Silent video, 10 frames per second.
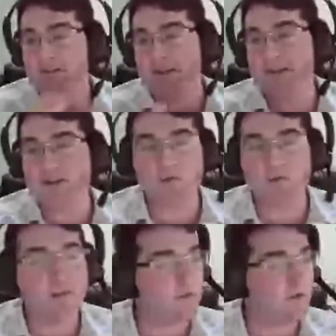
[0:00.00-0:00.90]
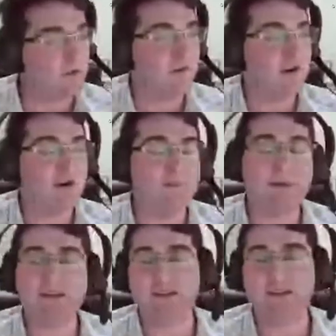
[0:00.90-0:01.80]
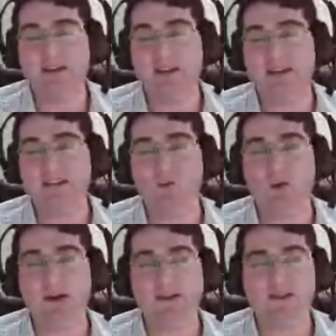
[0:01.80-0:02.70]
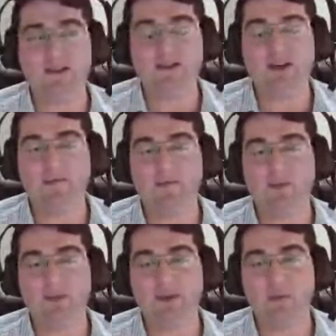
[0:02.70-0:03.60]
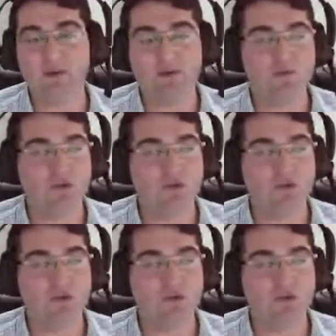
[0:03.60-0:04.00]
And that's one of the very basic and easy ways that we